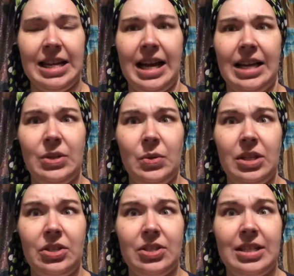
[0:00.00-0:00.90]
I don't
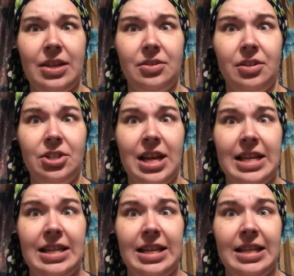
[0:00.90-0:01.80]
understand crochet
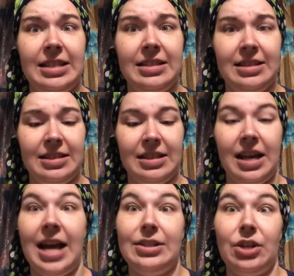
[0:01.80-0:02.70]
and knitting.
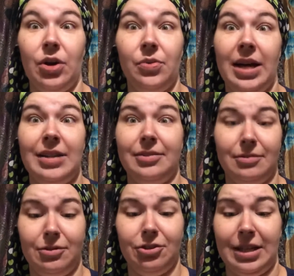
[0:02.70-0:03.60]
I sew, I don't
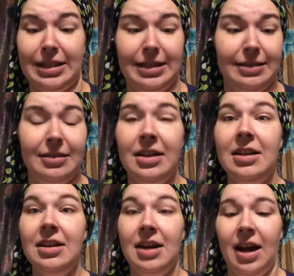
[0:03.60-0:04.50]
crochet and knit.
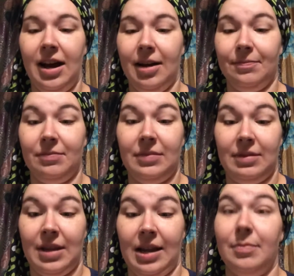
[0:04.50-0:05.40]

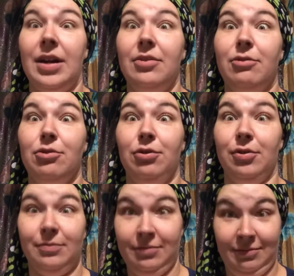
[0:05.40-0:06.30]
I admire those who do.
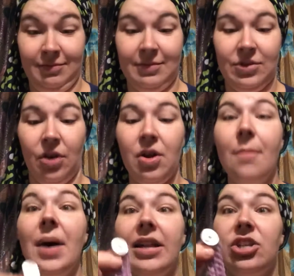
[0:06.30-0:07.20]
So,
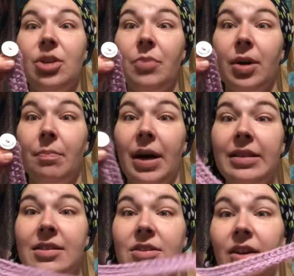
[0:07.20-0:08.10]
but she put
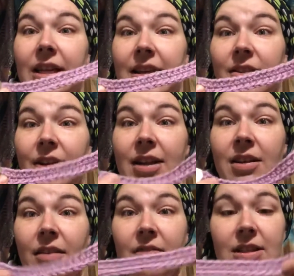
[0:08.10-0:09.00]
buttons on either end
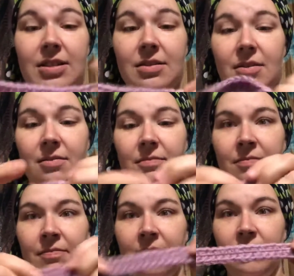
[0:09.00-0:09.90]
of this
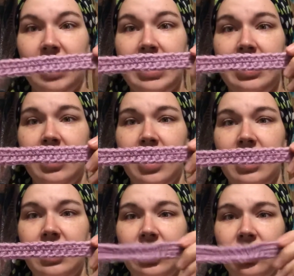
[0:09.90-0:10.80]
piece here, and it
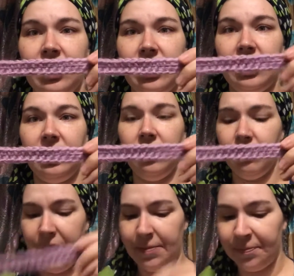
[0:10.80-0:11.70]
just stretches a little bit.